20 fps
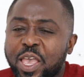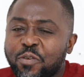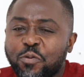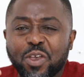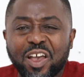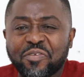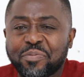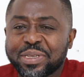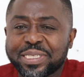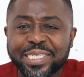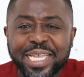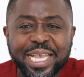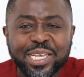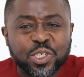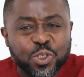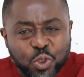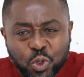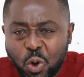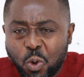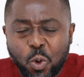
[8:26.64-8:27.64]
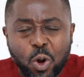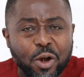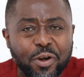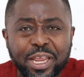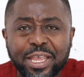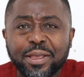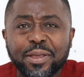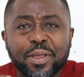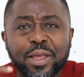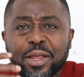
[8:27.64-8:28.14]
If you have mistakes, don't
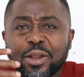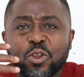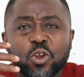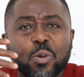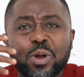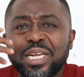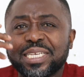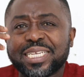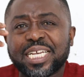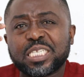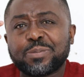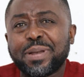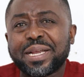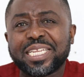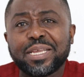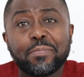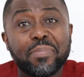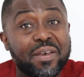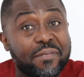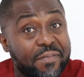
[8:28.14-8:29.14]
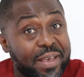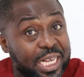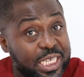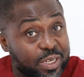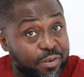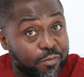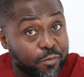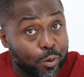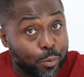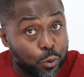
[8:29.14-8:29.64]
worry. Nobody's expecting
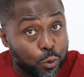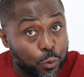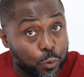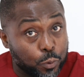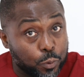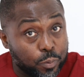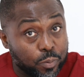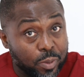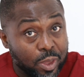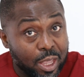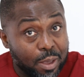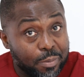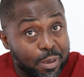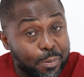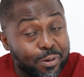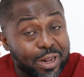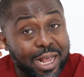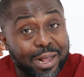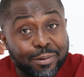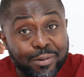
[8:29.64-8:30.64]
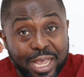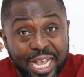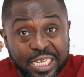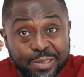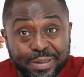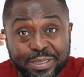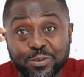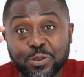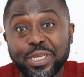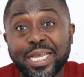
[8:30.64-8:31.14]
perfection from you. People are
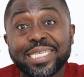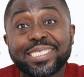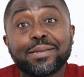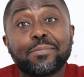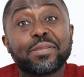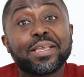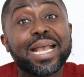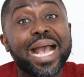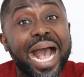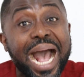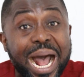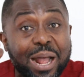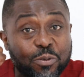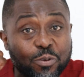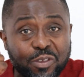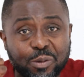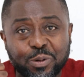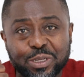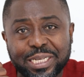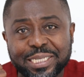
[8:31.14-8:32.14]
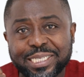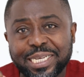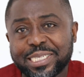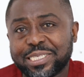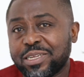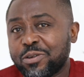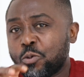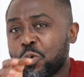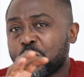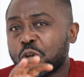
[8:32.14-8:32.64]
expecting to get something out of the
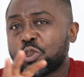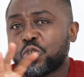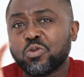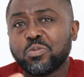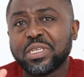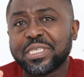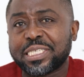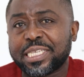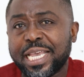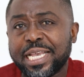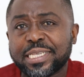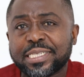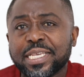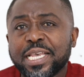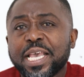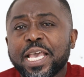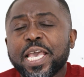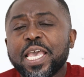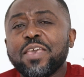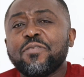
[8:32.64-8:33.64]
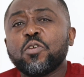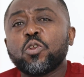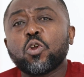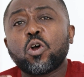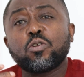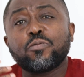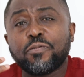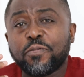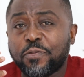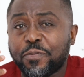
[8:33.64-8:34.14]
presentation. 1 or 2 mistakes. If you
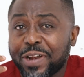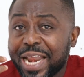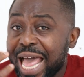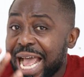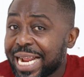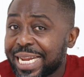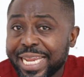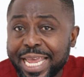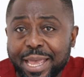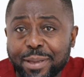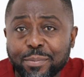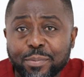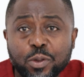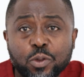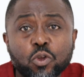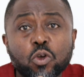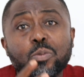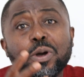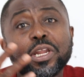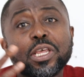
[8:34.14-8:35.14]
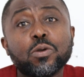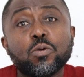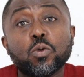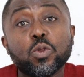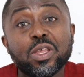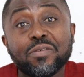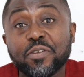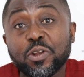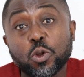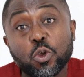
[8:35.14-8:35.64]
don't flag them, nobody
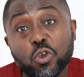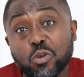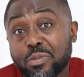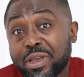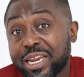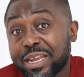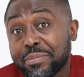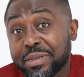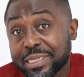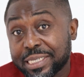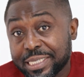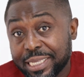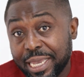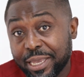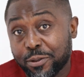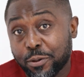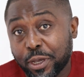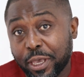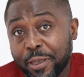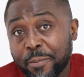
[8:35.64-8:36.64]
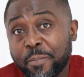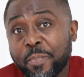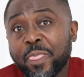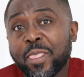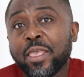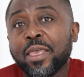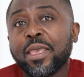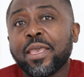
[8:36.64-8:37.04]
will even know you made a mistake. Okay.